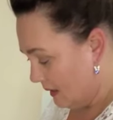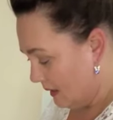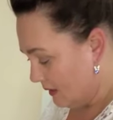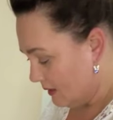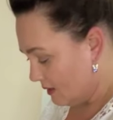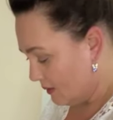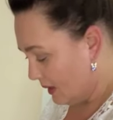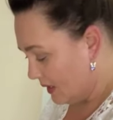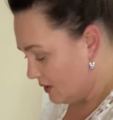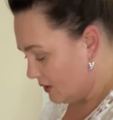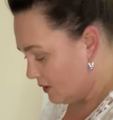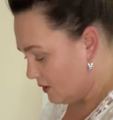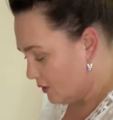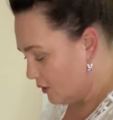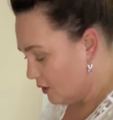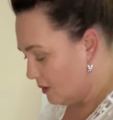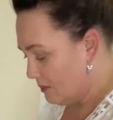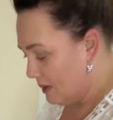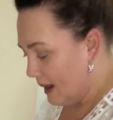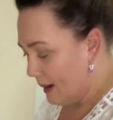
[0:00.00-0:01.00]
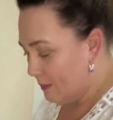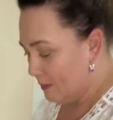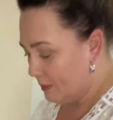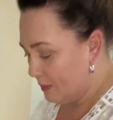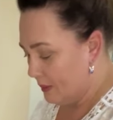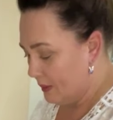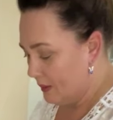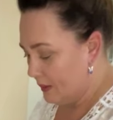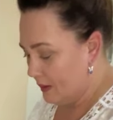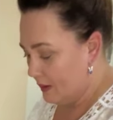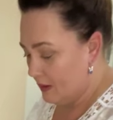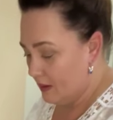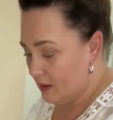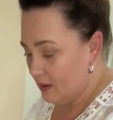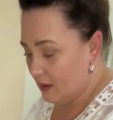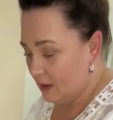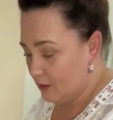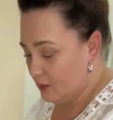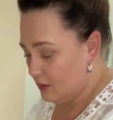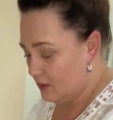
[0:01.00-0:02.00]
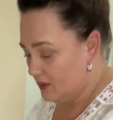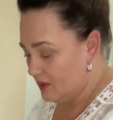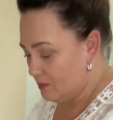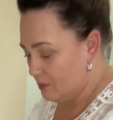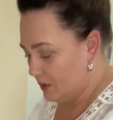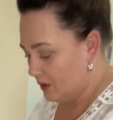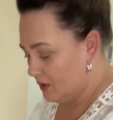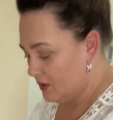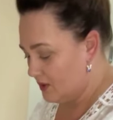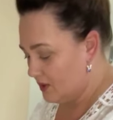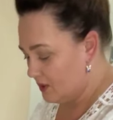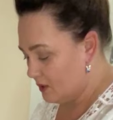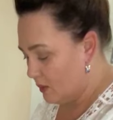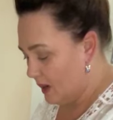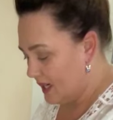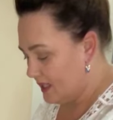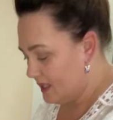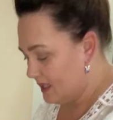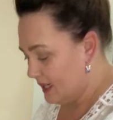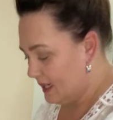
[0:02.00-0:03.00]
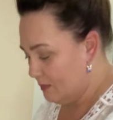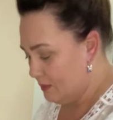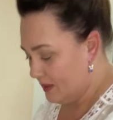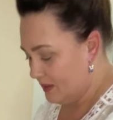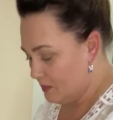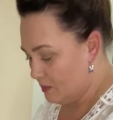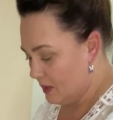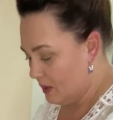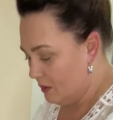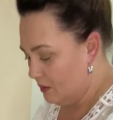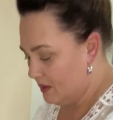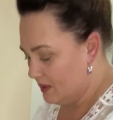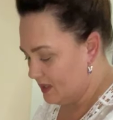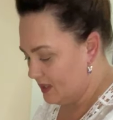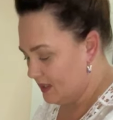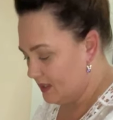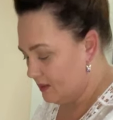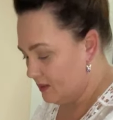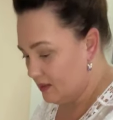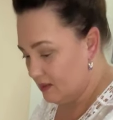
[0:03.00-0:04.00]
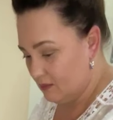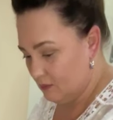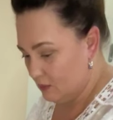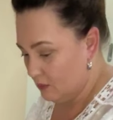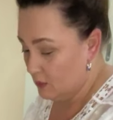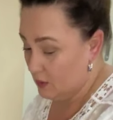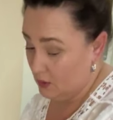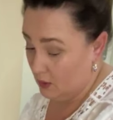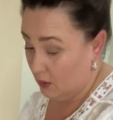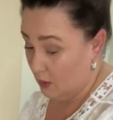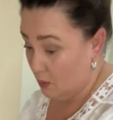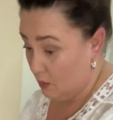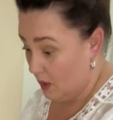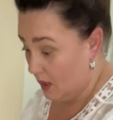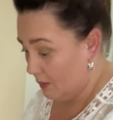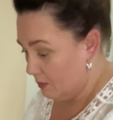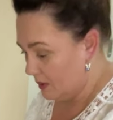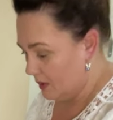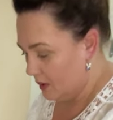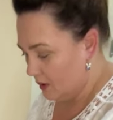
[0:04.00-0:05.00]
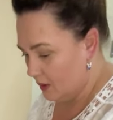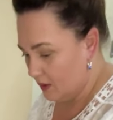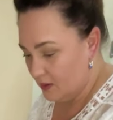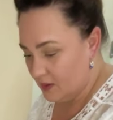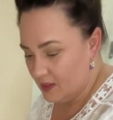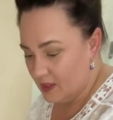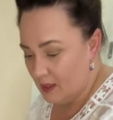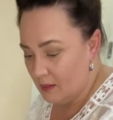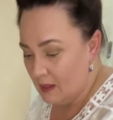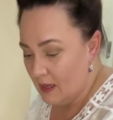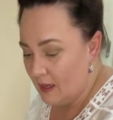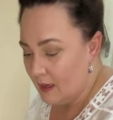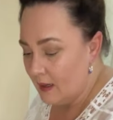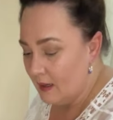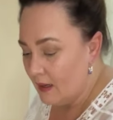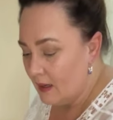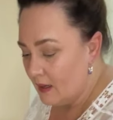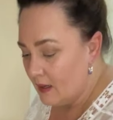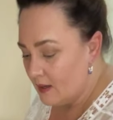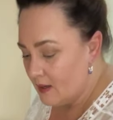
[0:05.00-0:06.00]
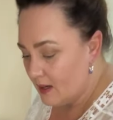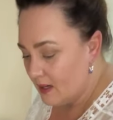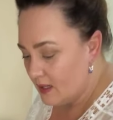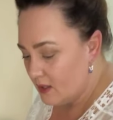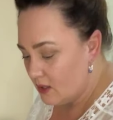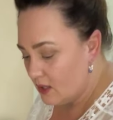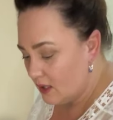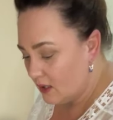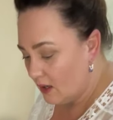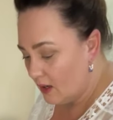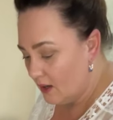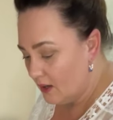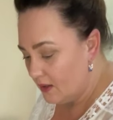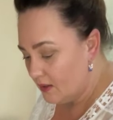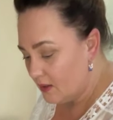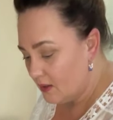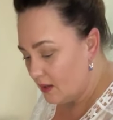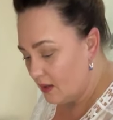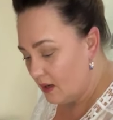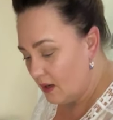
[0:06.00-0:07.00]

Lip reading: So I just scoop up a good, because it's quite deep as well. It's a little, well, not quite, but you know, it's deep. But in she goes.